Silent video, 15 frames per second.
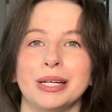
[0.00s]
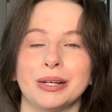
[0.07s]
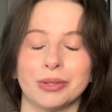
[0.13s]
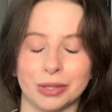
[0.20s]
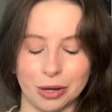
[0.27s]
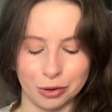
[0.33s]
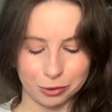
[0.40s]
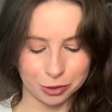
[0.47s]
near
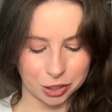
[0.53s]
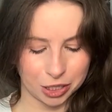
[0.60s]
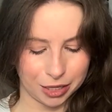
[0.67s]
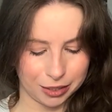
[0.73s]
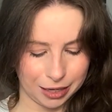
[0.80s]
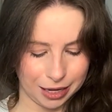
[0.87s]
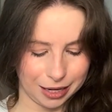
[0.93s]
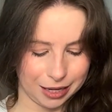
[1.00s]
the
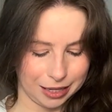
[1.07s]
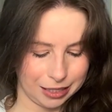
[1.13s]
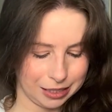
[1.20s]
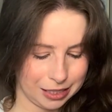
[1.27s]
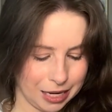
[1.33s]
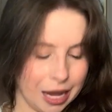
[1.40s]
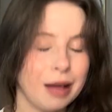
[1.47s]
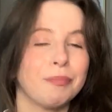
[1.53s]
ocean and
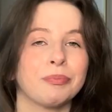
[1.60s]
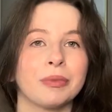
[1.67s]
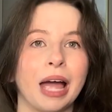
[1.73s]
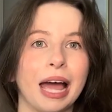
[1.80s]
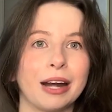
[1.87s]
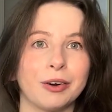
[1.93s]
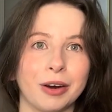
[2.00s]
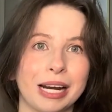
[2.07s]

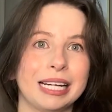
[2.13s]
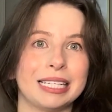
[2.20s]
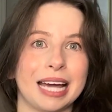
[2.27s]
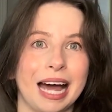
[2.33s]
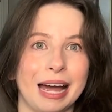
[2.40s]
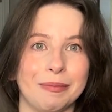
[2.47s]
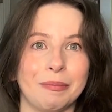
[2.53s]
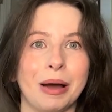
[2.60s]
I had a great
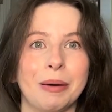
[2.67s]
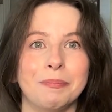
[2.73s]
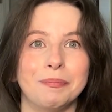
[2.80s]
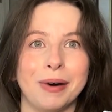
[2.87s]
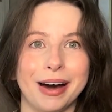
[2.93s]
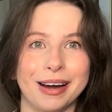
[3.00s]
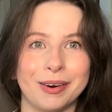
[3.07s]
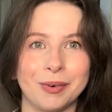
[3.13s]
time.
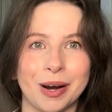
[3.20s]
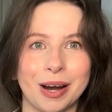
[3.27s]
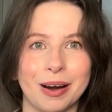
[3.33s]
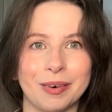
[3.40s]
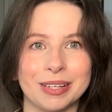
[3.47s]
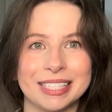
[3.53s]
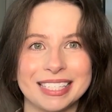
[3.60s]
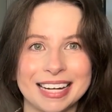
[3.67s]
But where
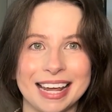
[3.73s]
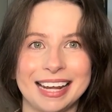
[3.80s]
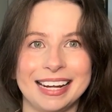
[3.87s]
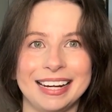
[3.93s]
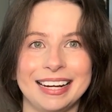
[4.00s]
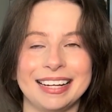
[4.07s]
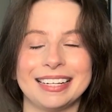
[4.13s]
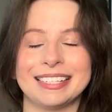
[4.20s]
I was
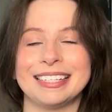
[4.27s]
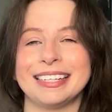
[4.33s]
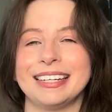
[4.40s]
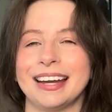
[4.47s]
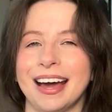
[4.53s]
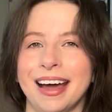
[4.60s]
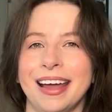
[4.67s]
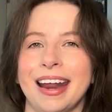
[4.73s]
staying did
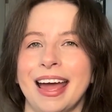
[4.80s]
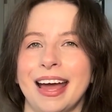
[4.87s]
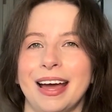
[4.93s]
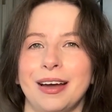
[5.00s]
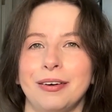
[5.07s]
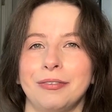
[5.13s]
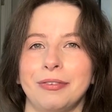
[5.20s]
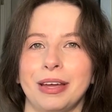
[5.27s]
not
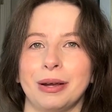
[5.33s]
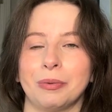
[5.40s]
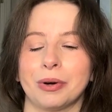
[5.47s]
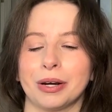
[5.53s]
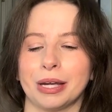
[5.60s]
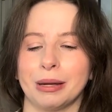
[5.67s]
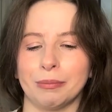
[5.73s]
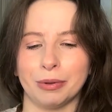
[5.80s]
have a
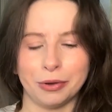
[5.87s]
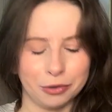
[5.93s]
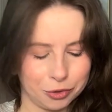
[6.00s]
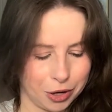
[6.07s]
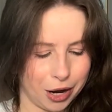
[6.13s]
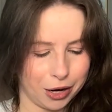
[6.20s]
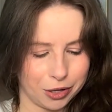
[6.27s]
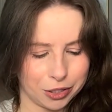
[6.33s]
working blow
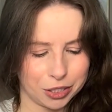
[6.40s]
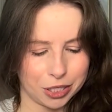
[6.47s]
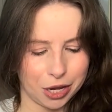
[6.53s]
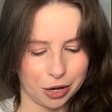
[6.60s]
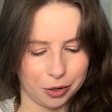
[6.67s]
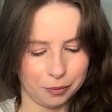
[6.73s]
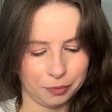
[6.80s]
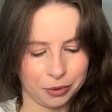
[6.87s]
dryer.
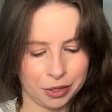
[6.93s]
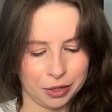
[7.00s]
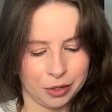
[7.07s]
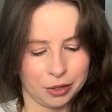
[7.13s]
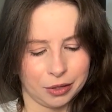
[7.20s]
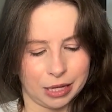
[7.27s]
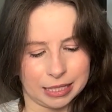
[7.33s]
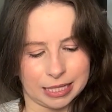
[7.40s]
So
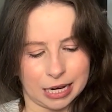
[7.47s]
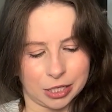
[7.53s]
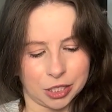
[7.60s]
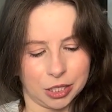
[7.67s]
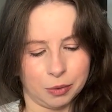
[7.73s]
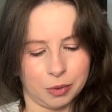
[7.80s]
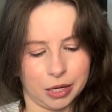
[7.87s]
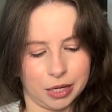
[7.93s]
that's
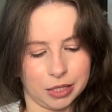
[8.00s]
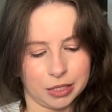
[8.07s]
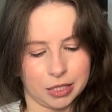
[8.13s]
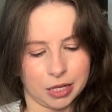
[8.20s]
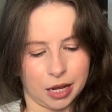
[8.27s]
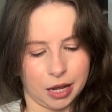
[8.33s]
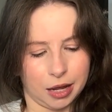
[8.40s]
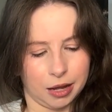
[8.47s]
actually what
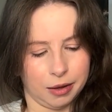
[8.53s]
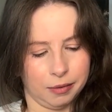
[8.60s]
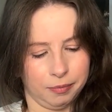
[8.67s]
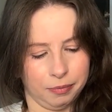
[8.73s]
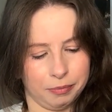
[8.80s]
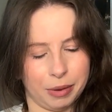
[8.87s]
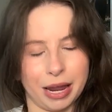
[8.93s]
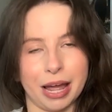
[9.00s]

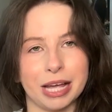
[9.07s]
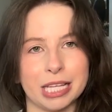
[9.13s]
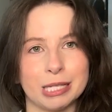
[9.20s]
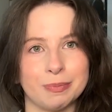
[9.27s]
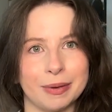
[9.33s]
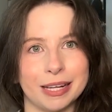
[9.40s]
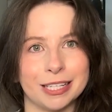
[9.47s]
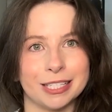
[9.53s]
my
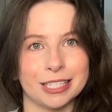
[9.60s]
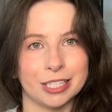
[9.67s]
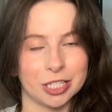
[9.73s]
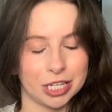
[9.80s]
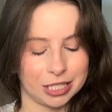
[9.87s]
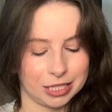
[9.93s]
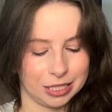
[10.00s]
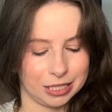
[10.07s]
husband
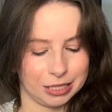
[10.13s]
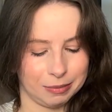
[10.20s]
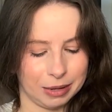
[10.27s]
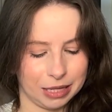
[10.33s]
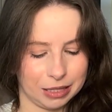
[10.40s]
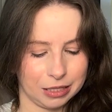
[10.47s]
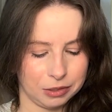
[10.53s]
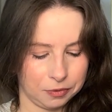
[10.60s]
suggested to
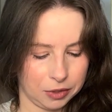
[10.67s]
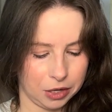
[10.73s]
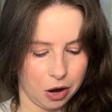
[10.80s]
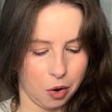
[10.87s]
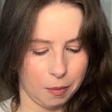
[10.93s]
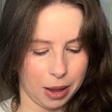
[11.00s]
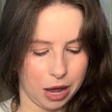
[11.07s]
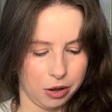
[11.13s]
make this
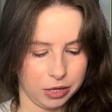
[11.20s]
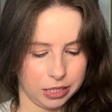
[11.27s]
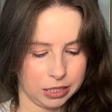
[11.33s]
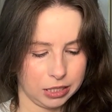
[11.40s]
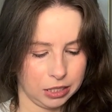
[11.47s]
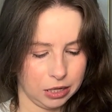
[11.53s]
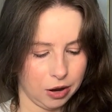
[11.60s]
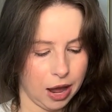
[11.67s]
video about,
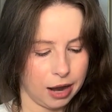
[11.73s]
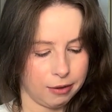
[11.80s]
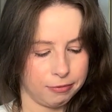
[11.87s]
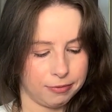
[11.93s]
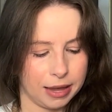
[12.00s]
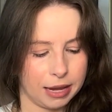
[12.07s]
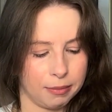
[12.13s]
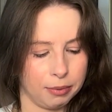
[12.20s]
is how to
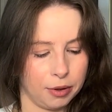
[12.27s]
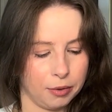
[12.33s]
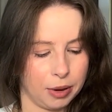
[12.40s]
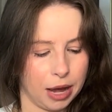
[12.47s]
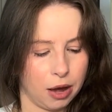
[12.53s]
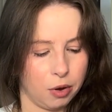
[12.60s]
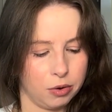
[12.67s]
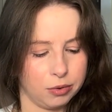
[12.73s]
fake a
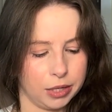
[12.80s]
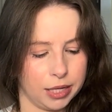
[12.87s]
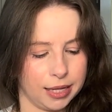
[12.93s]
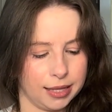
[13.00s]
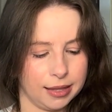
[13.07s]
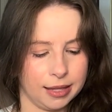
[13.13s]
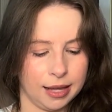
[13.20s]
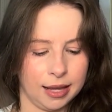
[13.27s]
blowout
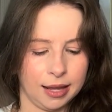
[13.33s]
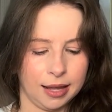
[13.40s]
with